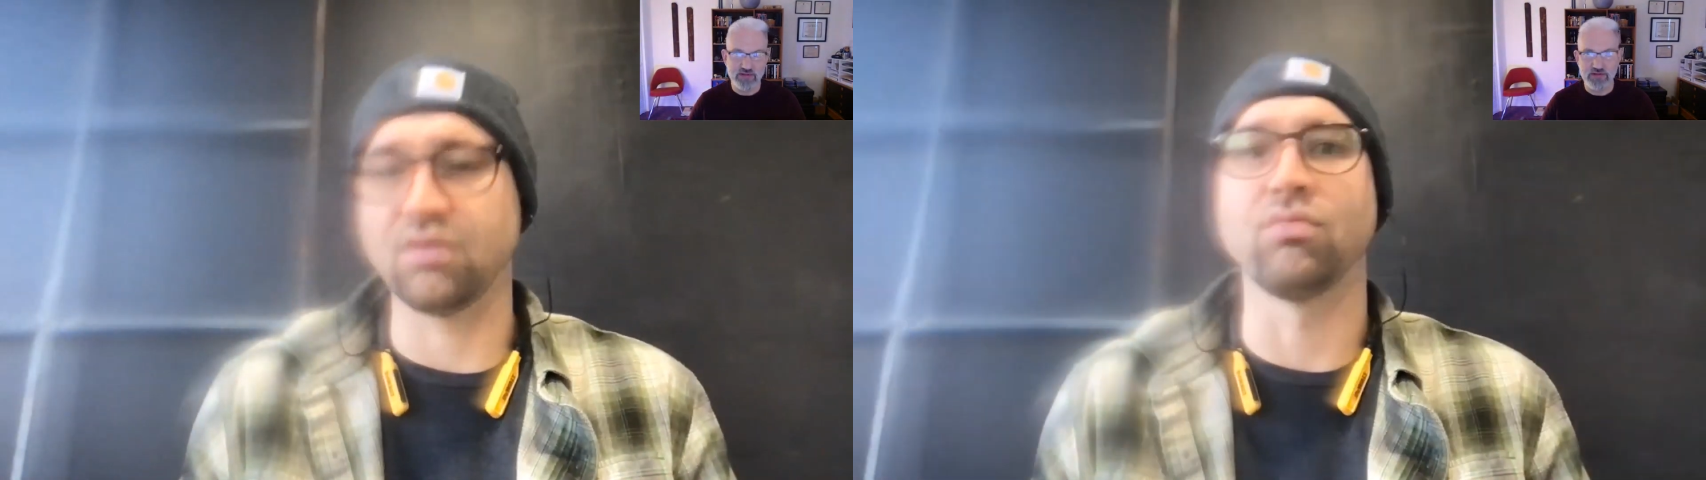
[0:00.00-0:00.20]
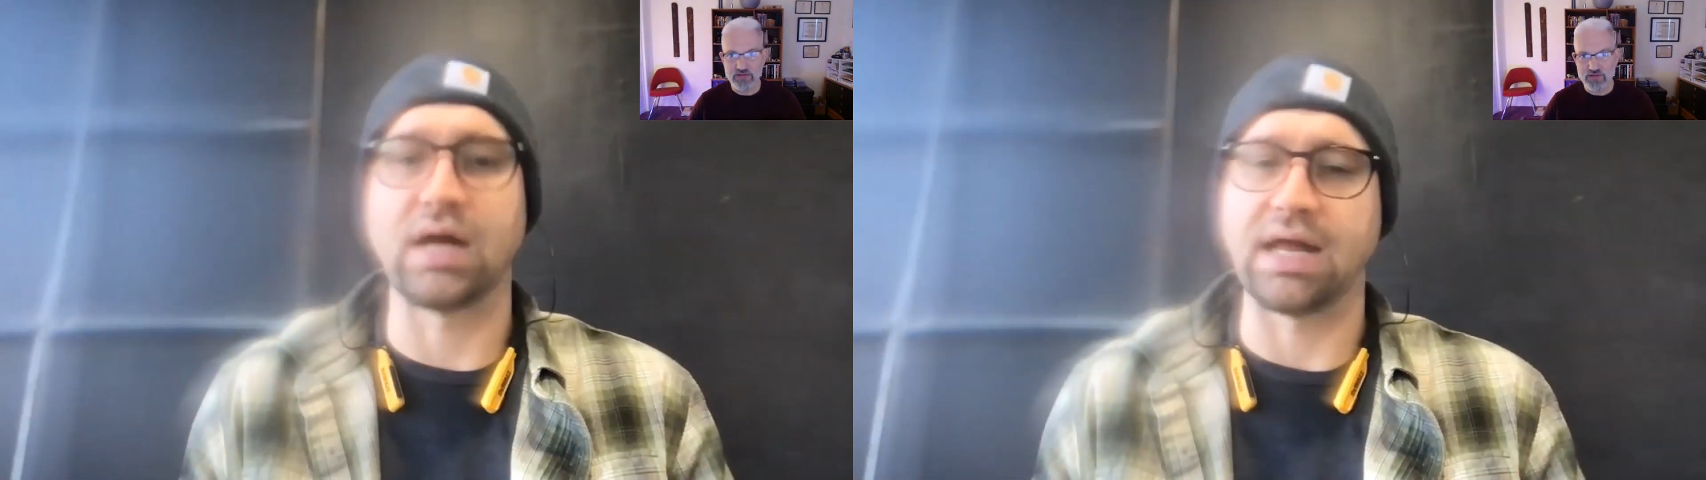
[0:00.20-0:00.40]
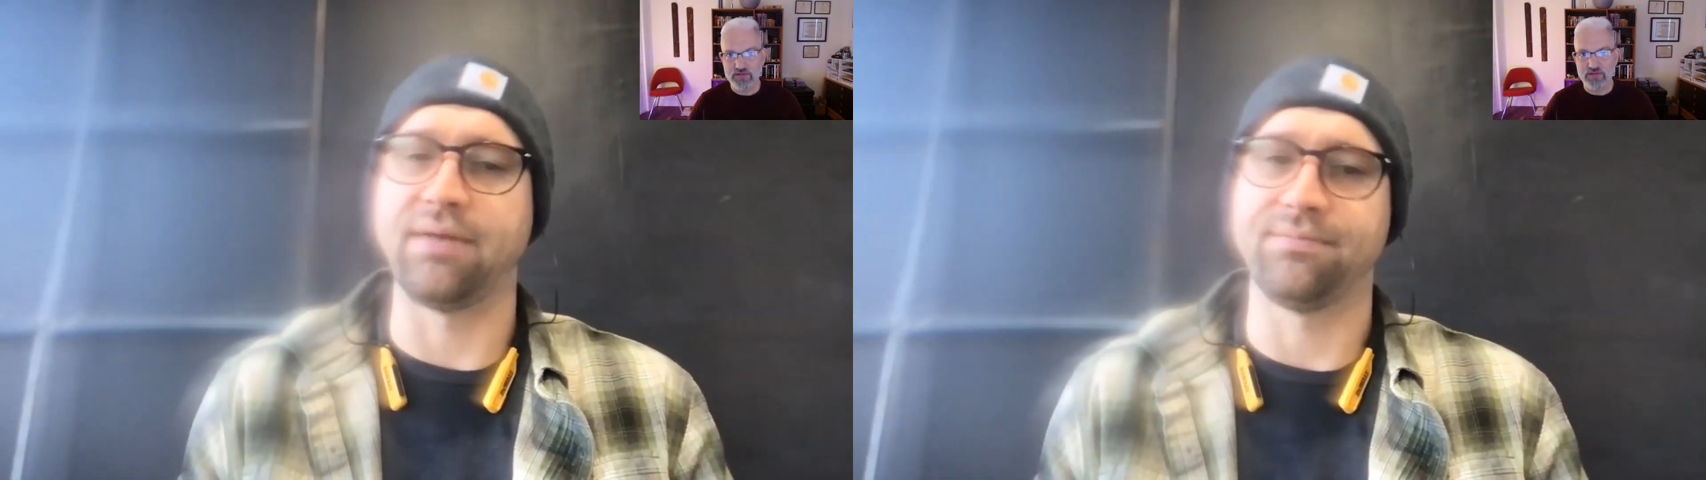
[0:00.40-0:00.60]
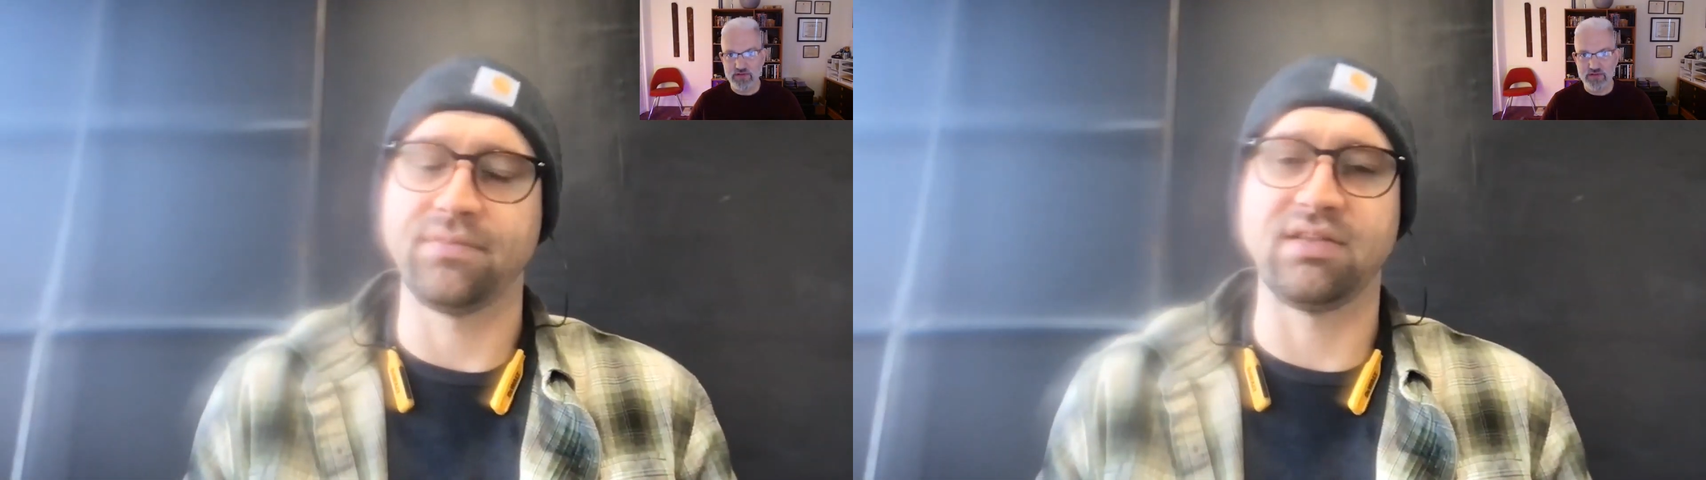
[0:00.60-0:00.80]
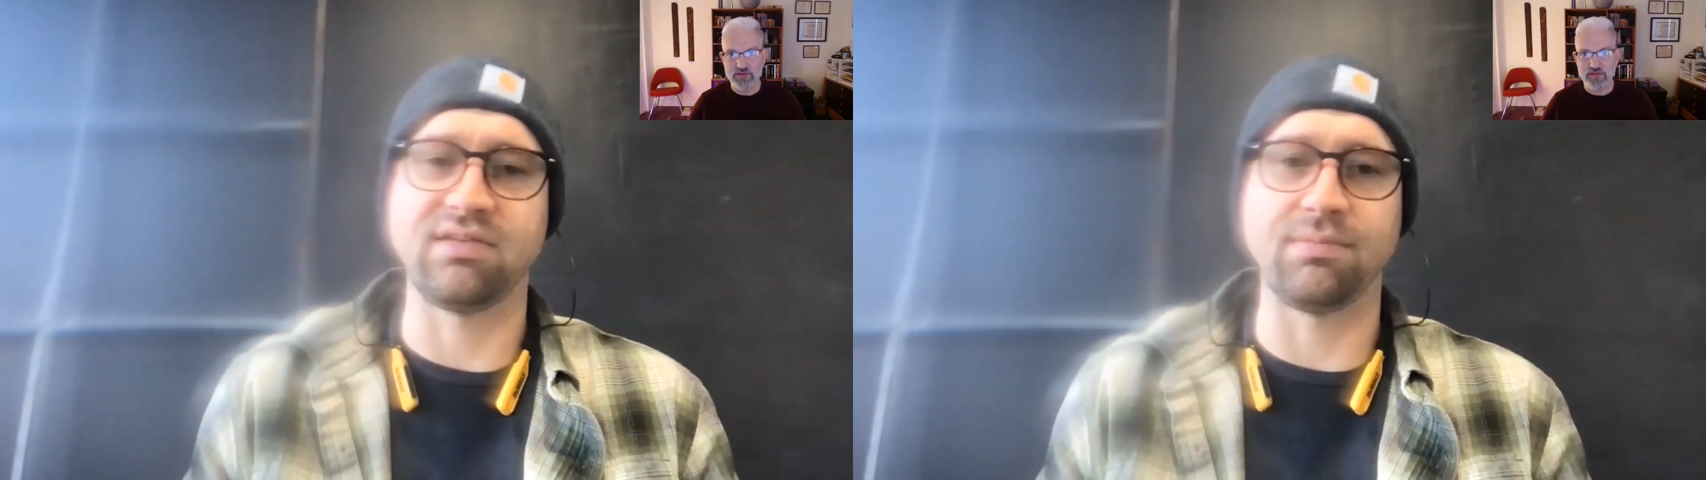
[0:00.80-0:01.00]
Right.
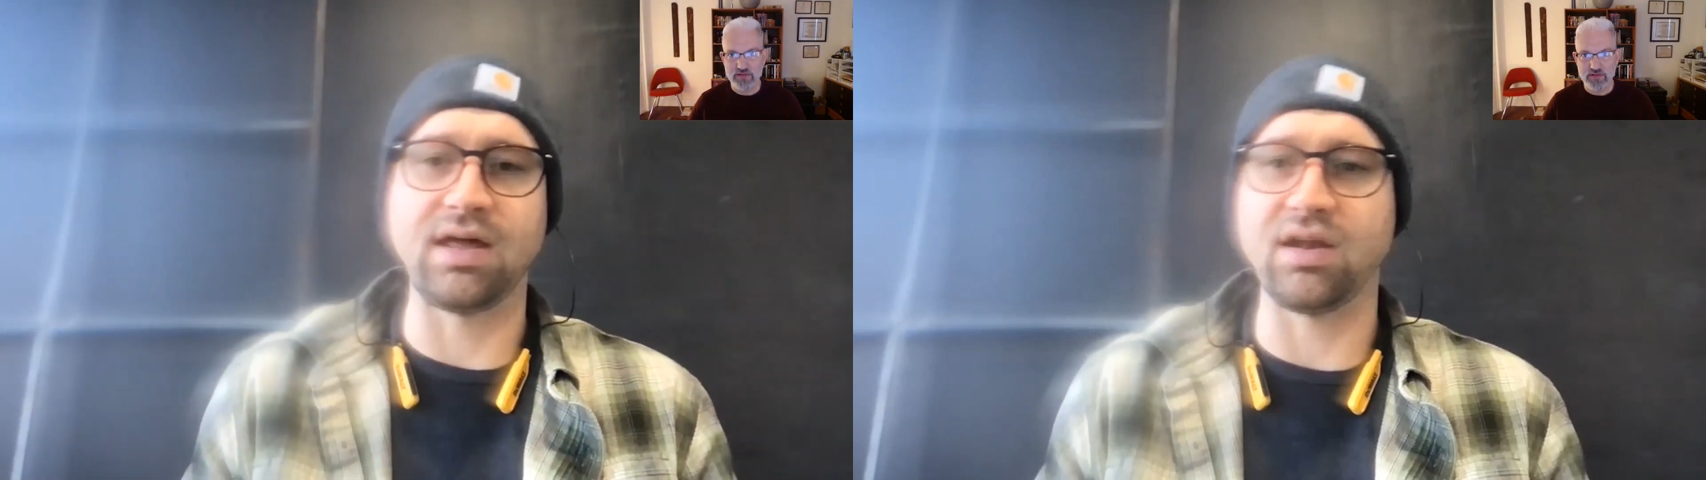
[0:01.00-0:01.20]
It's about